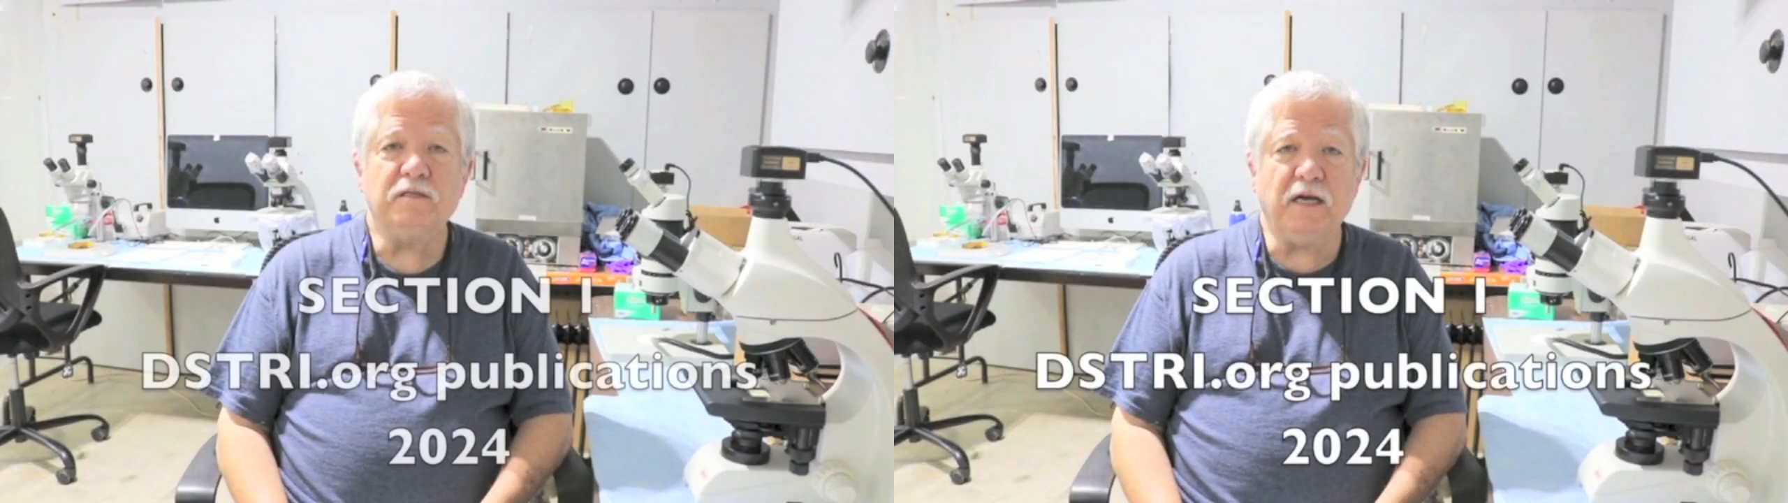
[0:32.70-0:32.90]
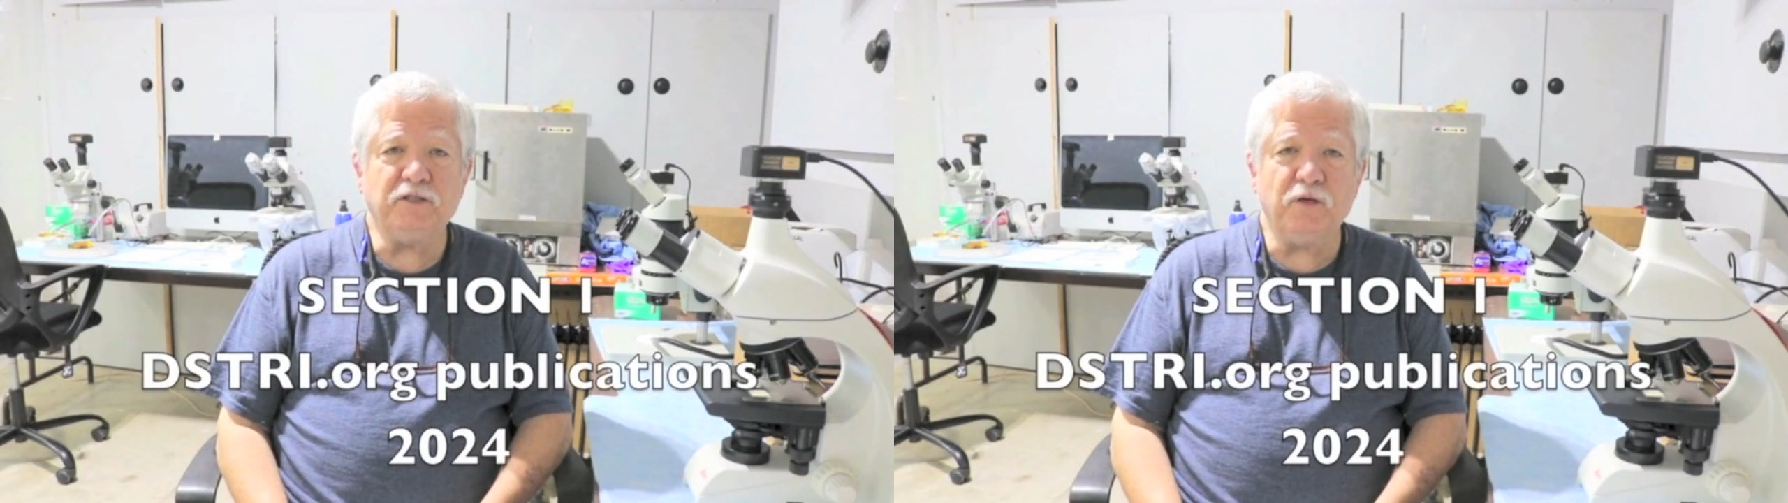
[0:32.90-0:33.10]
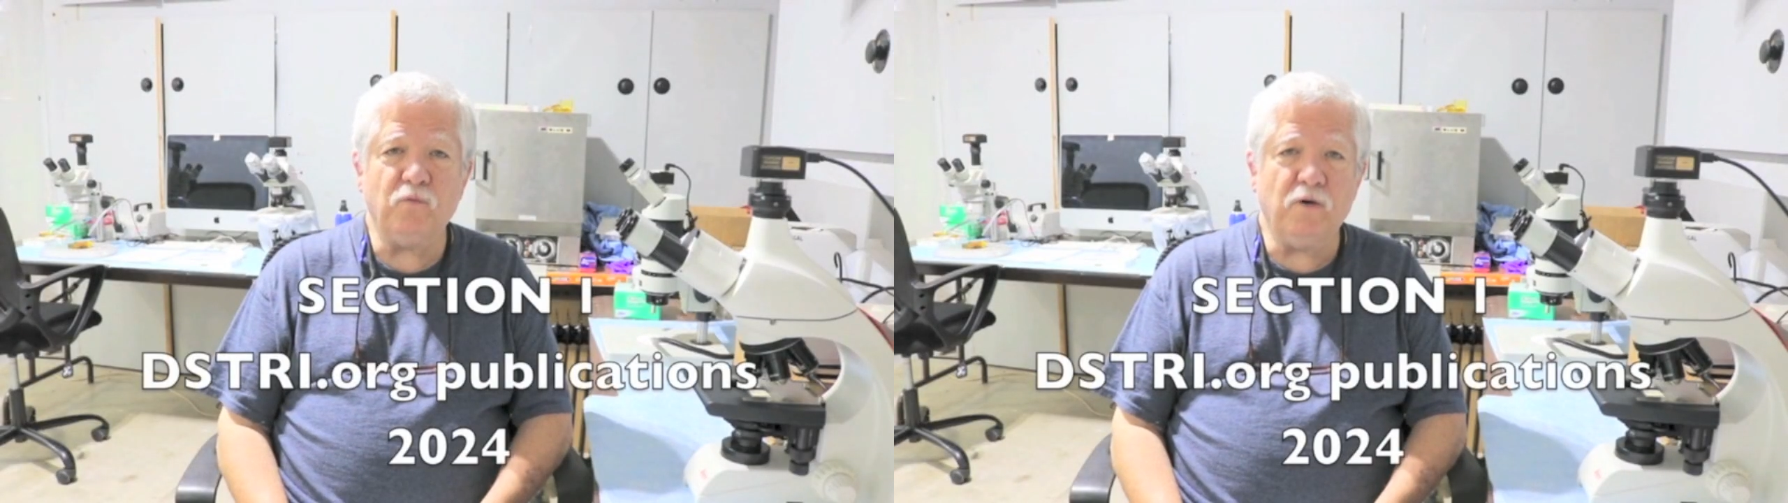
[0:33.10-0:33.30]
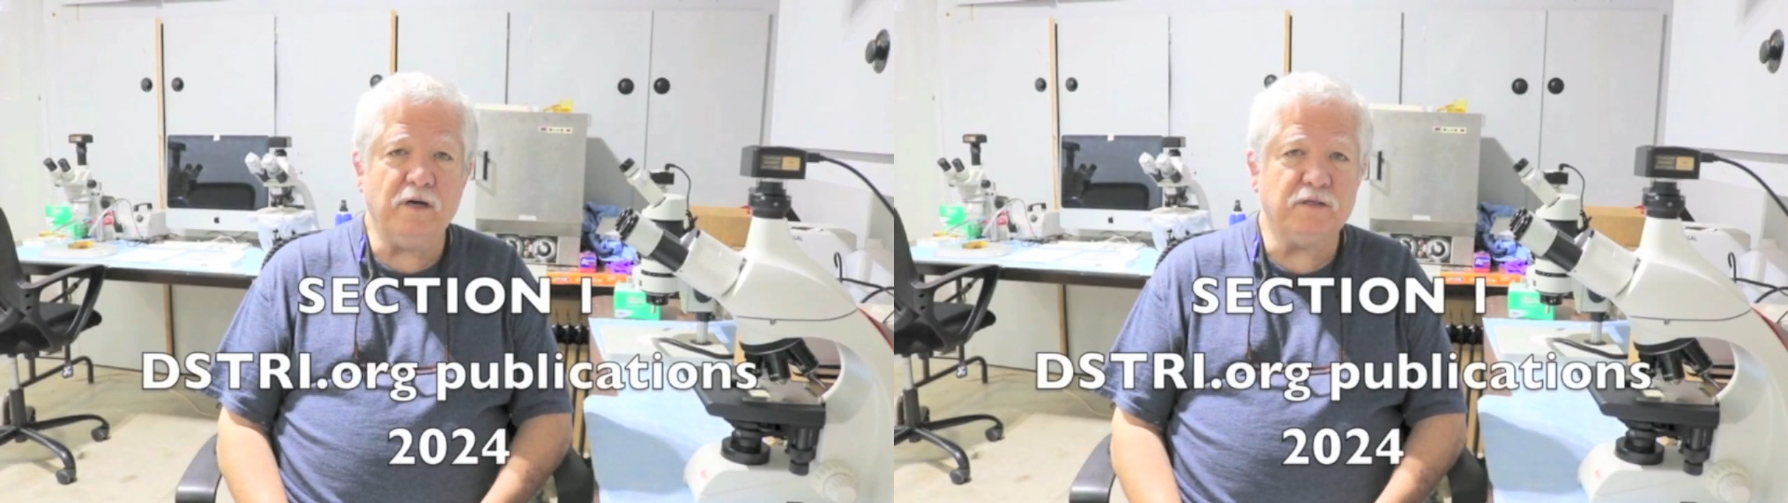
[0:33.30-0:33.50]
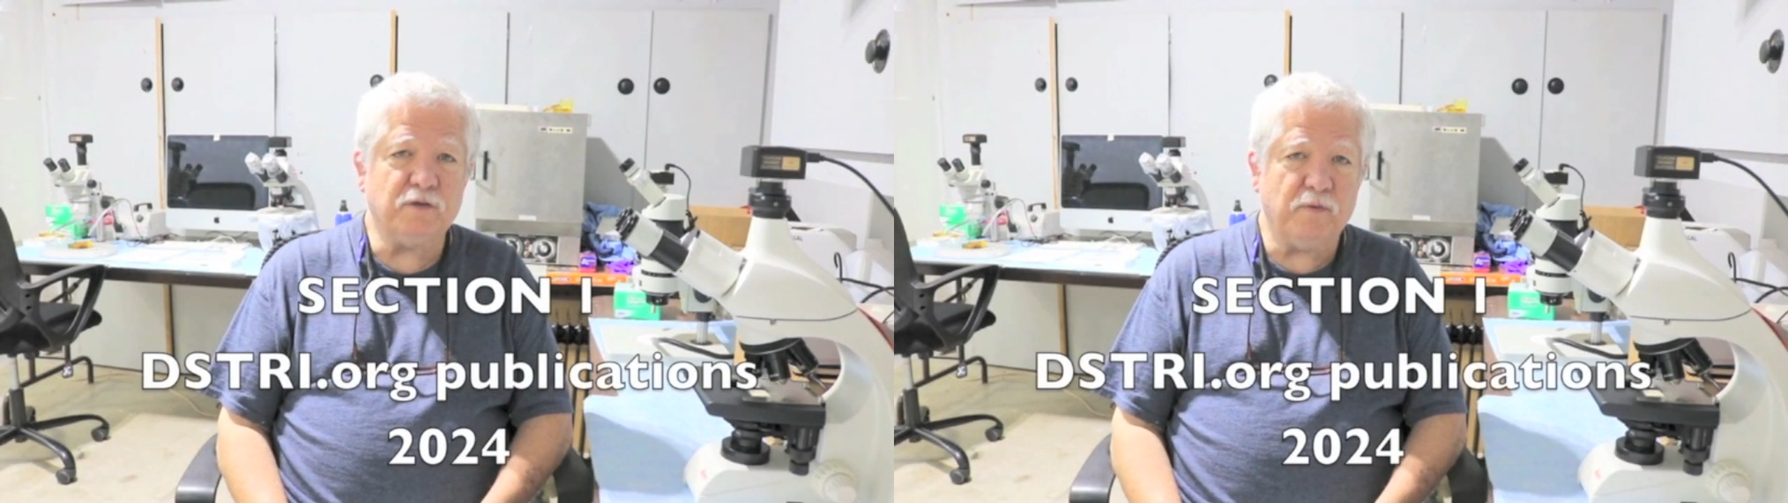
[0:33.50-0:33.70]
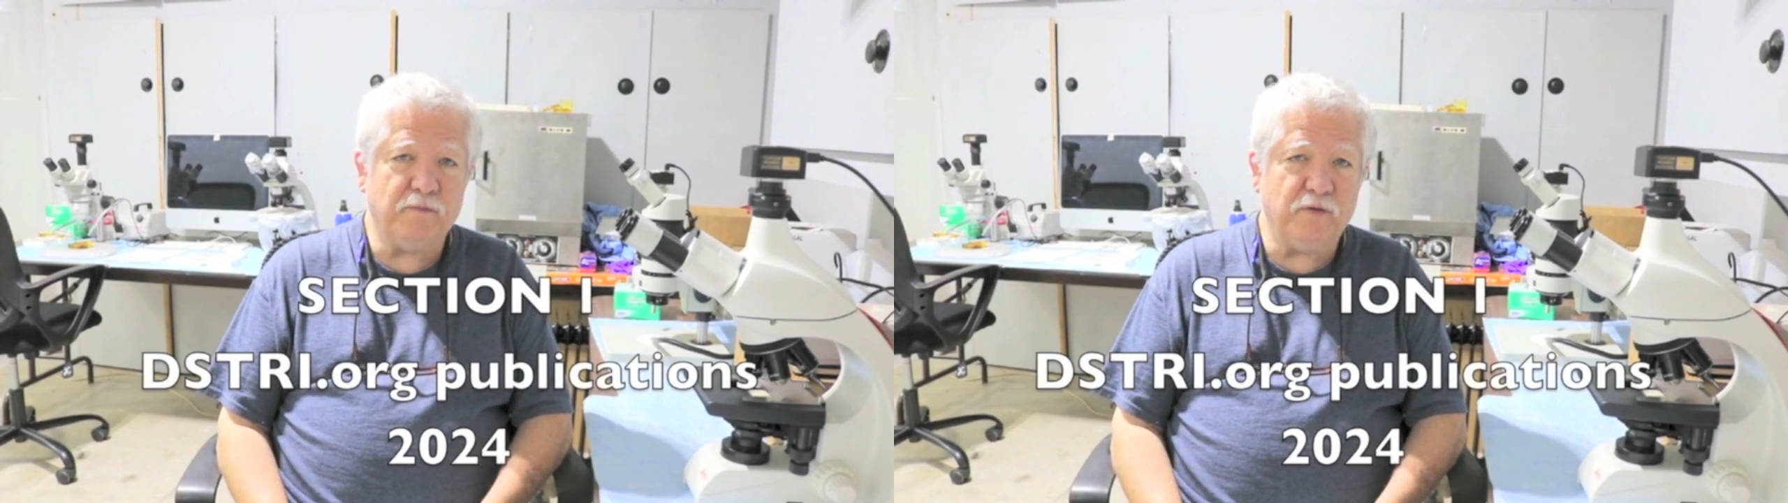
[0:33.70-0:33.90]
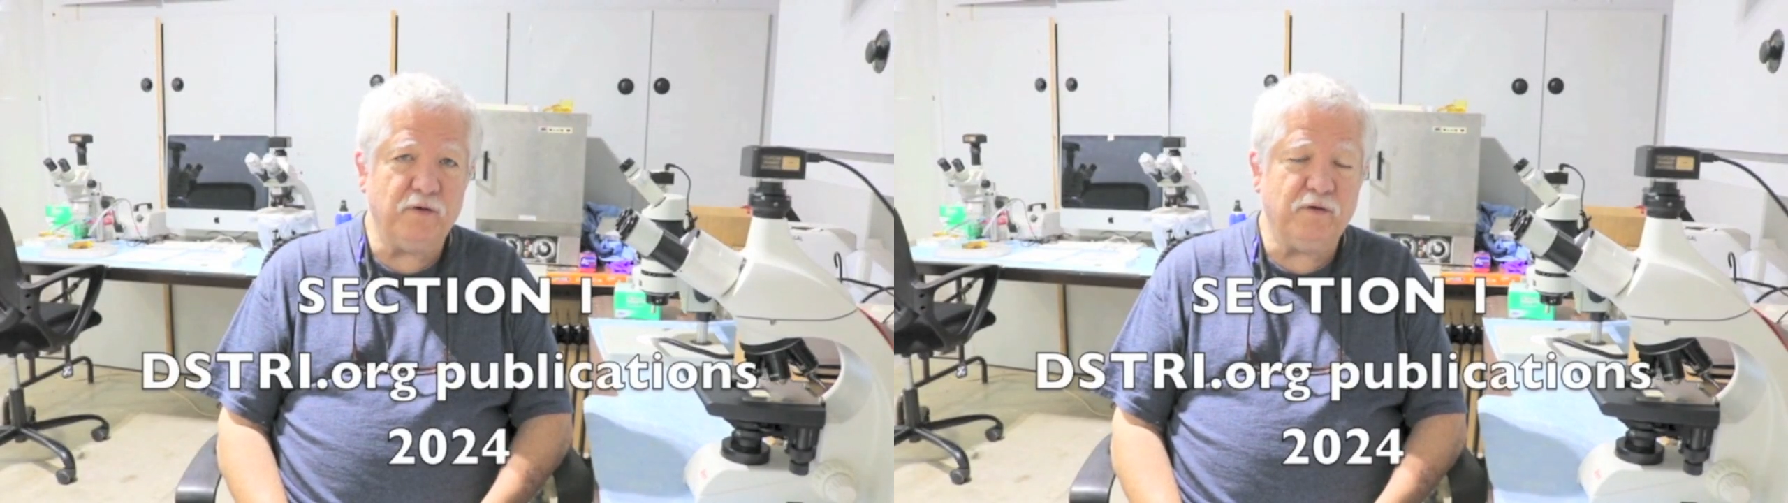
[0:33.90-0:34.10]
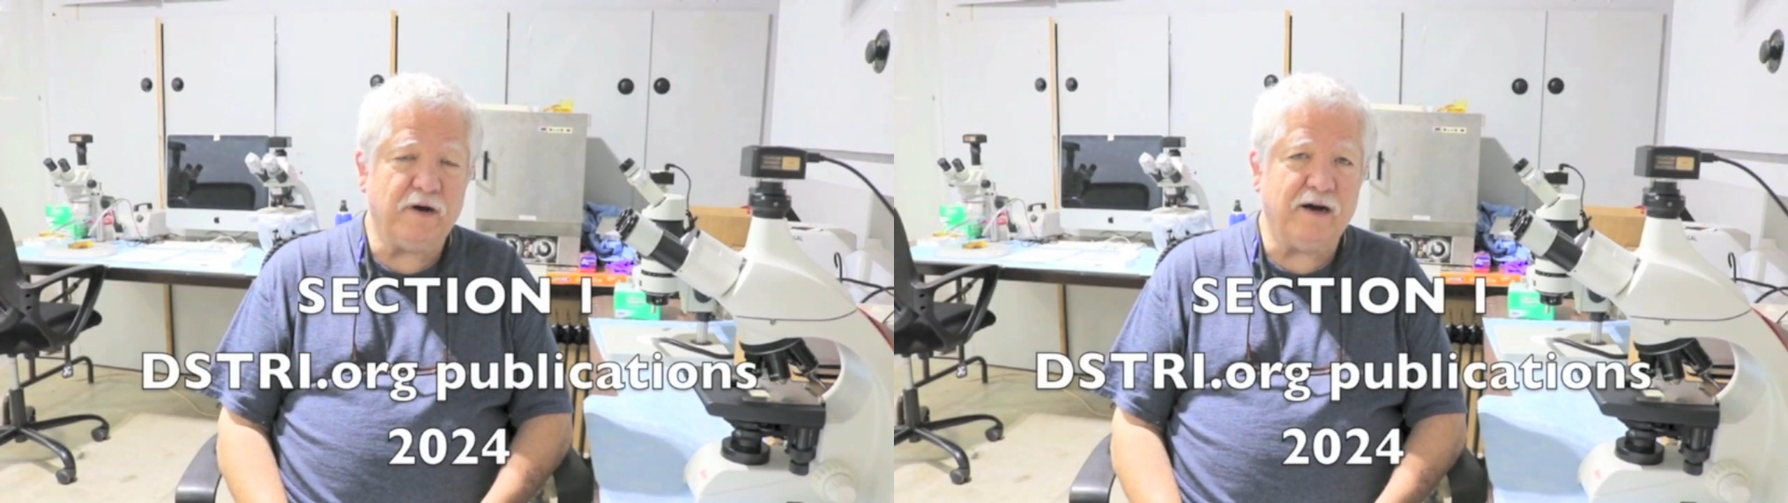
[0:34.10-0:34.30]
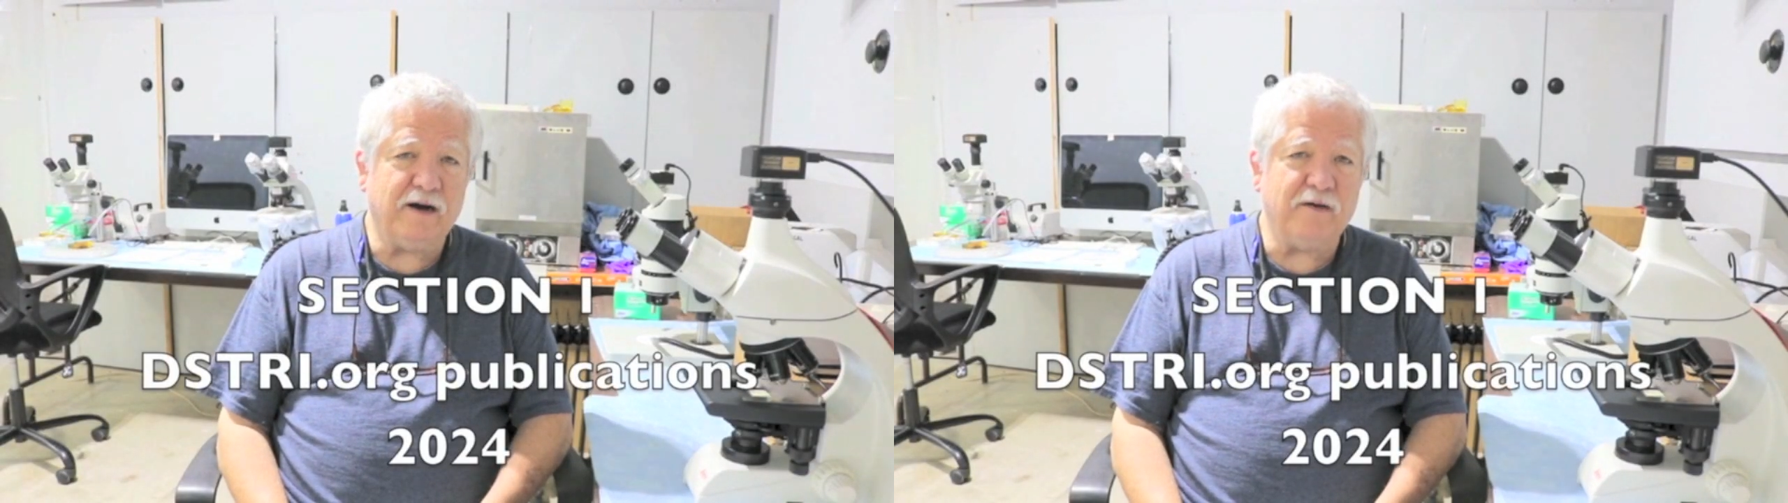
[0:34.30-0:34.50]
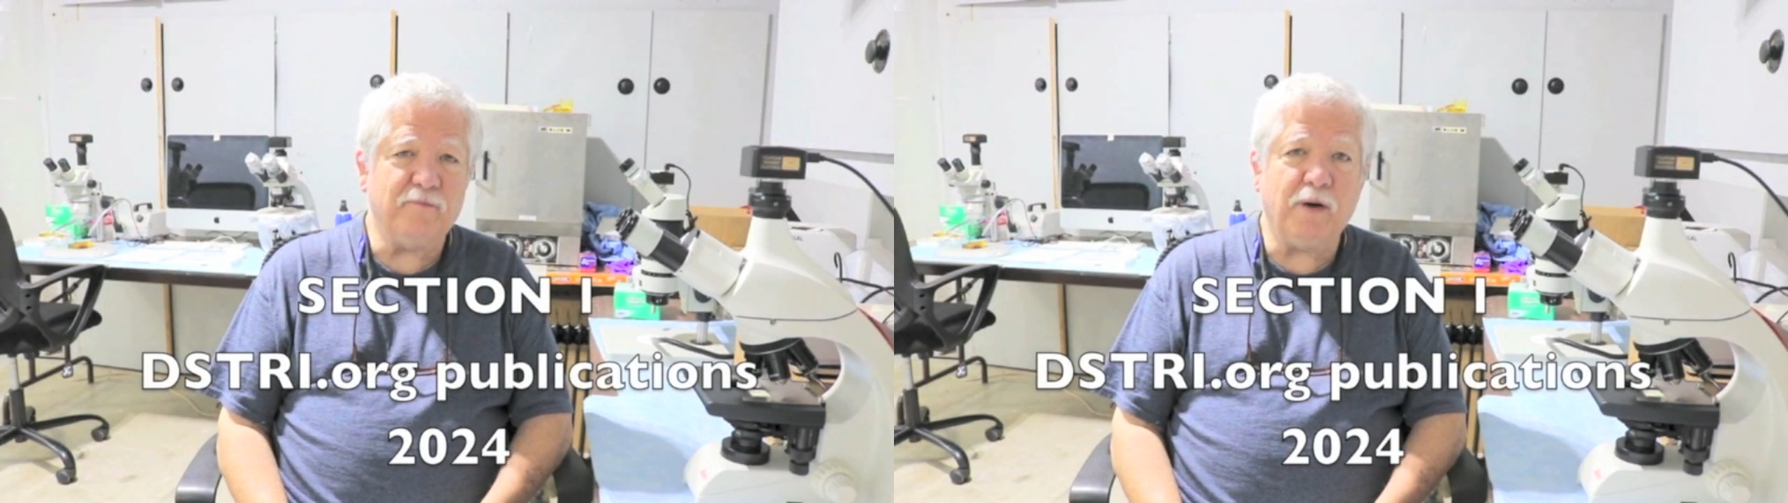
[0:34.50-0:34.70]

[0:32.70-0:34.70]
Section 1 is a review of